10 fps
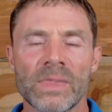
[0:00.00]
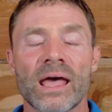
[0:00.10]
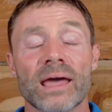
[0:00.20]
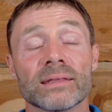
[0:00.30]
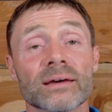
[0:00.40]

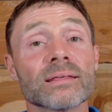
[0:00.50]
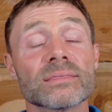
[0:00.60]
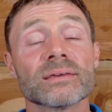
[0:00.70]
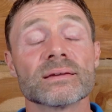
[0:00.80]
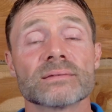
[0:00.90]
And the other
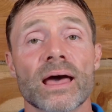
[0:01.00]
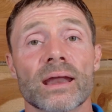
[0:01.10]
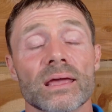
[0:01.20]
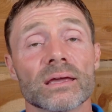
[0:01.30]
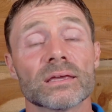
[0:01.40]
thing is
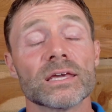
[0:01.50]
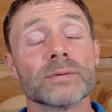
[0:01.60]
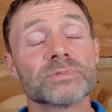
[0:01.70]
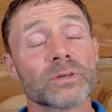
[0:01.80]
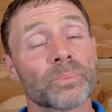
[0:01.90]
that it
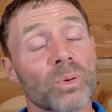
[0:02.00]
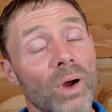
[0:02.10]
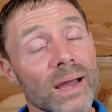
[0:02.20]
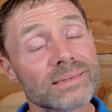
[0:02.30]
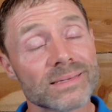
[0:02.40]
keeps the
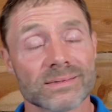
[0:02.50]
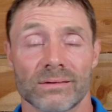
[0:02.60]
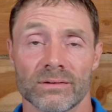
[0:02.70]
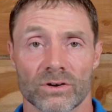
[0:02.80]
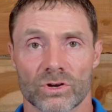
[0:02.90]
prices
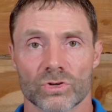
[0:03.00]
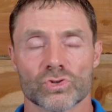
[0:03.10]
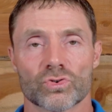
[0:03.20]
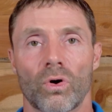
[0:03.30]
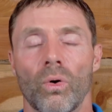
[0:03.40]
under
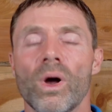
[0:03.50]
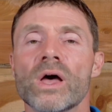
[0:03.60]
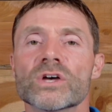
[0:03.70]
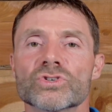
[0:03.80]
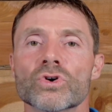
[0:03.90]
control.
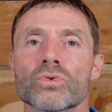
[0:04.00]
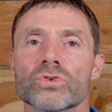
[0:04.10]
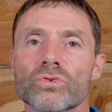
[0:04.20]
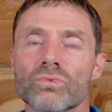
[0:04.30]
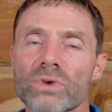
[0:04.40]
So
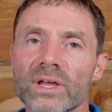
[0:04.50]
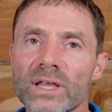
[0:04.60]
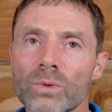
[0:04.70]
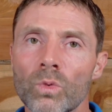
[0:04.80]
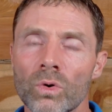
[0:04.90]
you
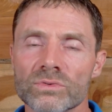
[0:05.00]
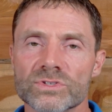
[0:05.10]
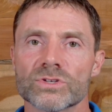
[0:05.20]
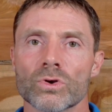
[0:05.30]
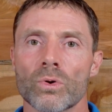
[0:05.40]
really want
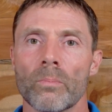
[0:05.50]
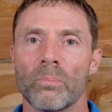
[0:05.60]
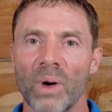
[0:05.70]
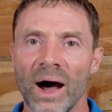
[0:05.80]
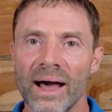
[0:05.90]
to
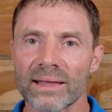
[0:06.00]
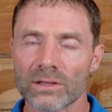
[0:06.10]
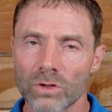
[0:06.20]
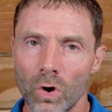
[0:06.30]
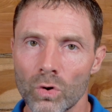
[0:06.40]
buy
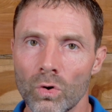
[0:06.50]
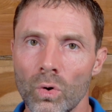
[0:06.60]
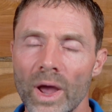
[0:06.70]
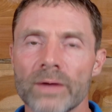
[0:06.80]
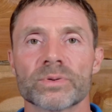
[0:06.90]

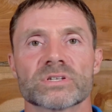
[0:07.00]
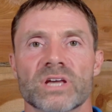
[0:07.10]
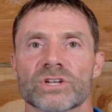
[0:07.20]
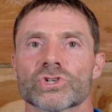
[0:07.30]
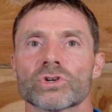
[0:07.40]
local and
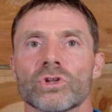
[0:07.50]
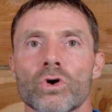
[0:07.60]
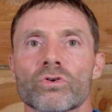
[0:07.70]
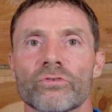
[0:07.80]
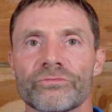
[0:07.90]
protect your
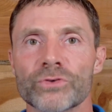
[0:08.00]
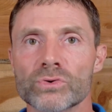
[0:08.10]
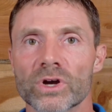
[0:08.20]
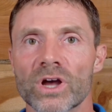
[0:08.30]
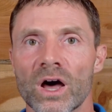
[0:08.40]
local food
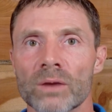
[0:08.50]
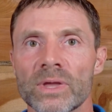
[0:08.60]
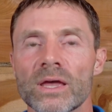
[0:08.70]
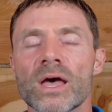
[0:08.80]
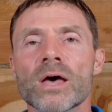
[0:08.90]

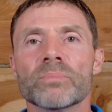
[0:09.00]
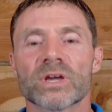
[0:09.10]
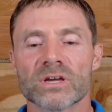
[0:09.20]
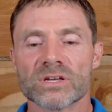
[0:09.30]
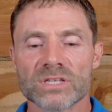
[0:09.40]
economy,
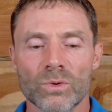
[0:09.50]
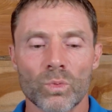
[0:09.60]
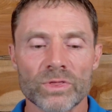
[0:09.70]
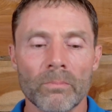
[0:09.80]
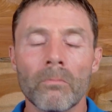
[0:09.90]
because
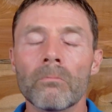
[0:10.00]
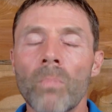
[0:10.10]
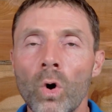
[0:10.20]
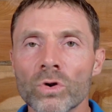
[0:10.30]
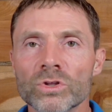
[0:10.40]
with
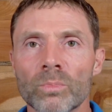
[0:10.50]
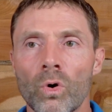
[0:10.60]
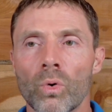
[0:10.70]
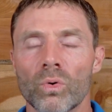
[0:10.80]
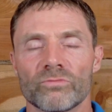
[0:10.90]

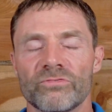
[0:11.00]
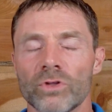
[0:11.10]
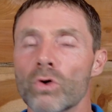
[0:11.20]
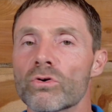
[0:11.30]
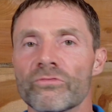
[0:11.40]
multiple
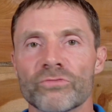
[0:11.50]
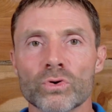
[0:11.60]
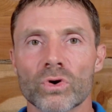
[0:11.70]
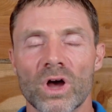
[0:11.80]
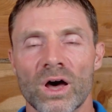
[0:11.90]
local
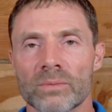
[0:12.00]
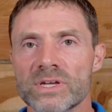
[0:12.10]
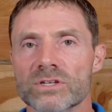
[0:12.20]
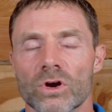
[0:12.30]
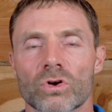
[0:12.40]
food
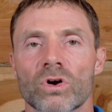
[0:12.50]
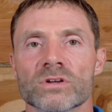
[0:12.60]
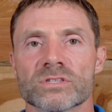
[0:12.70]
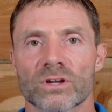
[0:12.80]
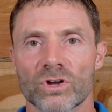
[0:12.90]
economies
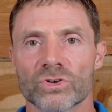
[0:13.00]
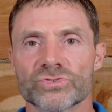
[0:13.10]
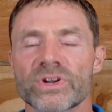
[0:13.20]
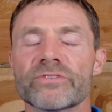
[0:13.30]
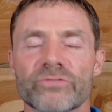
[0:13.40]
across the
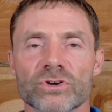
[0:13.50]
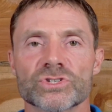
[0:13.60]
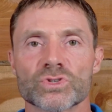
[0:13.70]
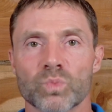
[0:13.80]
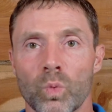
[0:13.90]
country
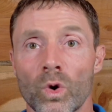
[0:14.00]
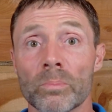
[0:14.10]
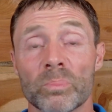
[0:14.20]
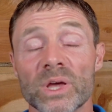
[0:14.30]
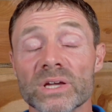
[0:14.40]
versus one
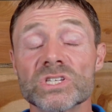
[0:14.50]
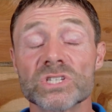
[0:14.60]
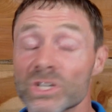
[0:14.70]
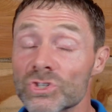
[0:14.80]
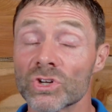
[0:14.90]
big
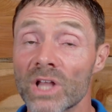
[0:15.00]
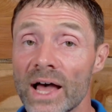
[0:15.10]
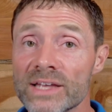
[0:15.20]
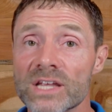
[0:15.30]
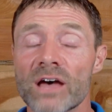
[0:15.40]

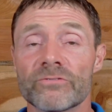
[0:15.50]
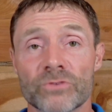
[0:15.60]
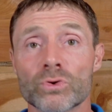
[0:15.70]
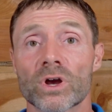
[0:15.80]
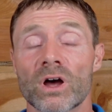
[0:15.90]
centralized
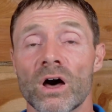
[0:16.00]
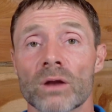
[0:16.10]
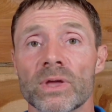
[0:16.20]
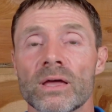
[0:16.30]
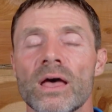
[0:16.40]
food
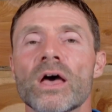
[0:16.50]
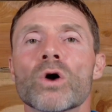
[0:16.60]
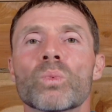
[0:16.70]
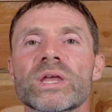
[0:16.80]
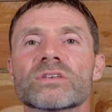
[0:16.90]
economy,
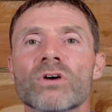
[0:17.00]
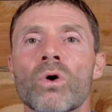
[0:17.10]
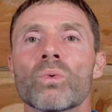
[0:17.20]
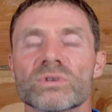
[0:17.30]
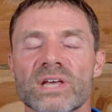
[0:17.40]
we
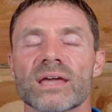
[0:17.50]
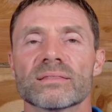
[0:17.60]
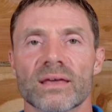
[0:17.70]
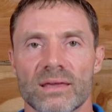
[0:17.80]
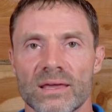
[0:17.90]
don't take
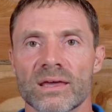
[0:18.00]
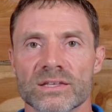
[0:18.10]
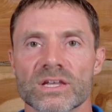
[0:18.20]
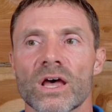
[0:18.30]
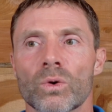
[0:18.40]
the
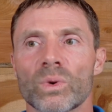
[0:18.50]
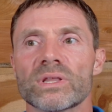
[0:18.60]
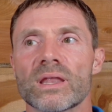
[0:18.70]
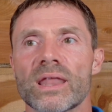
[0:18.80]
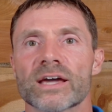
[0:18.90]
hits when
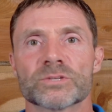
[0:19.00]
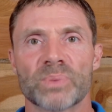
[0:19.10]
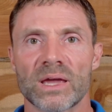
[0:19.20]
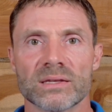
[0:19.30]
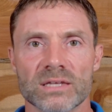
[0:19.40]
the next
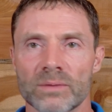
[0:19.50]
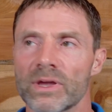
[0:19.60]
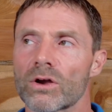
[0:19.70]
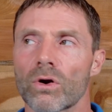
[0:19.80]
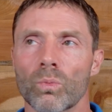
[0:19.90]

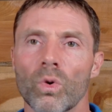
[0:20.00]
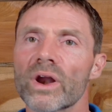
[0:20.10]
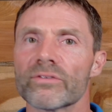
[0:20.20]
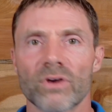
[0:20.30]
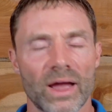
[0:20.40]
pandemic or
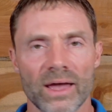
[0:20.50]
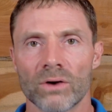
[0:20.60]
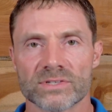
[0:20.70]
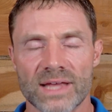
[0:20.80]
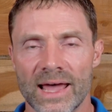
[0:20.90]
whatever
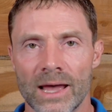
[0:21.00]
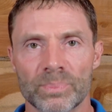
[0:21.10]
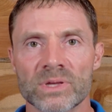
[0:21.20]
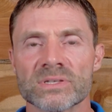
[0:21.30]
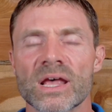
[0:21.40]
else
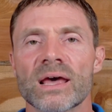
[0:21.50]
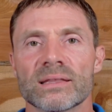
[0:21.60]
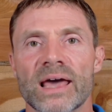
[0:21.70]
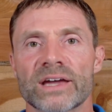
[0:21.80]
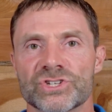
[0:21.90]
happens
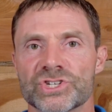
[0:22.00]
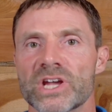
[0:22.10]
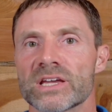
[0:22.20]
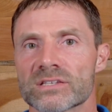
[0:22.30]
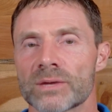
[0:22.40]
that
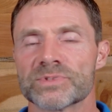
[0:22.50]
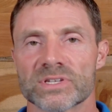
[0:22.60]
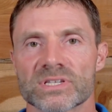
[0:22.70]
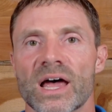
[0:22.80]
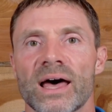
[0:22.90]
shakes up
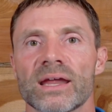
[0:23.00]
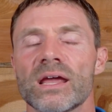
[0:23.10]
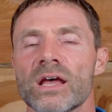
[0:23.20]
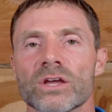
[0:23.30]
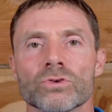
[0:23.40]
society.
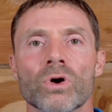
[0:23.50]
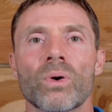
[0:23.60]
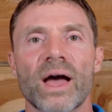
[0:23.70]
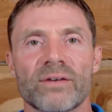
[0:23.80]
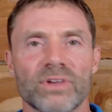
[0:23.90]
You don't
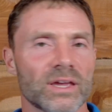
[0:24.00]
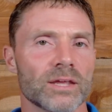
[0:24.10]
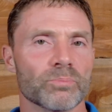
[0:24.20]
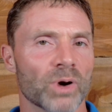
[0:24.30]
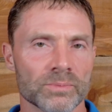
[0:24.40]
have any
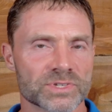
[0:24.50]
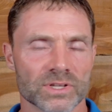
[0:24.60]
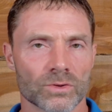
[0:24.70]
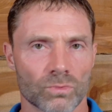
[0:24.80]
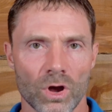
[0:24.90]
bumps
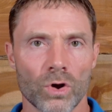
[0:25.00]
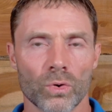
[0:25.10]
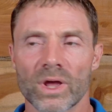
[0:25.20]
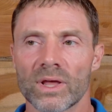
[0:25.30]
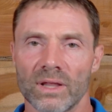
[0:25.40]
in the
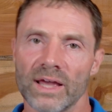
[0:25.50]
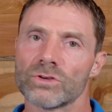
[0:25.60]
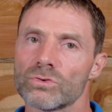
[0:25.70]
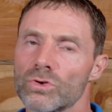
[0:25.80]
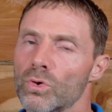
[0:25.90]
road like
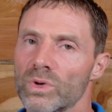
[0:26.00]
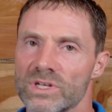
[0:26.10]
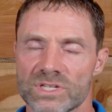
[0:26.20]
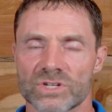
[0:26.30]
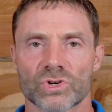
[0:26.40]
you do with a
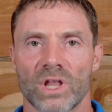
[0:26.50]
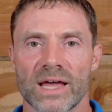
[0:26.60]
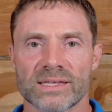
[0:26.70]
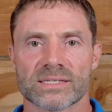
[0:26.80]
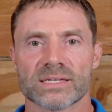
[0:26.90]

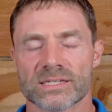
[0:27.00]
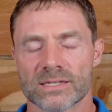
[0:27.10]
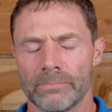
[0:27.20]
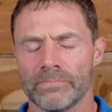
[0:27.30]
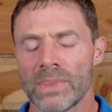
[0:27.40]
centralized
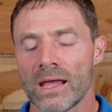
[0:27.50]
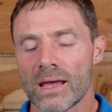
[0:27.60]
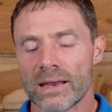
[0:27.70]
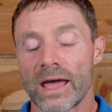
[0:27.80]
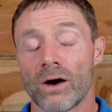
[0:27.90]
system.
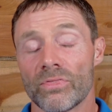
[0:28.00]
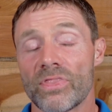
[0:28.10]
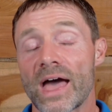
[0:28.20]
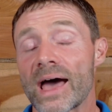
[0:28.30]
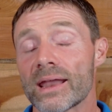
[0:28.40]
Now,
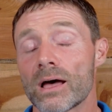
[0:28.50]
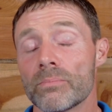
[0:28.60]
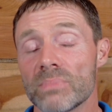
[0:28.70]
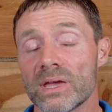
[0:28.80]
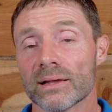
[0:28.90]
that
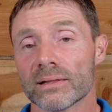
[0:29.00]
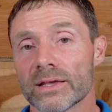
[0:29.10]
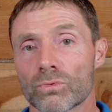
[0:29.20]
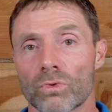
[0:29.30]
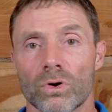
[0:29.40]
immediately
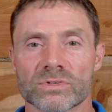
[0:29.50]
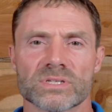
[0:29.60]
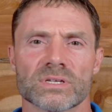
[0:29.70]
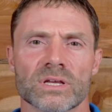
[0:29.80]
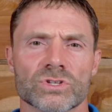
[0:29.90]
rolls
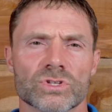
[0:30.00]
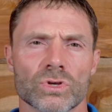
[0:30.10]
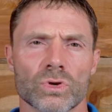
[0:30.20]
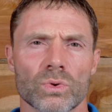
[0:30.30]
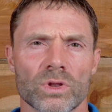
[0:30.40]
us
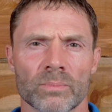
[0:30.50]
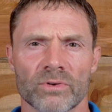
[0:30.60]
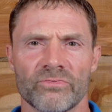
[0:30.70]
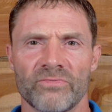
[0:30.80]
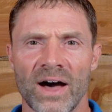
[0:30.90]
into number
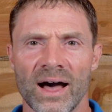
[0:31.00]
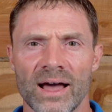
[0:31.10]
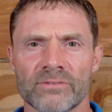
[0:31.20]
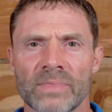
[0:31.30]
5,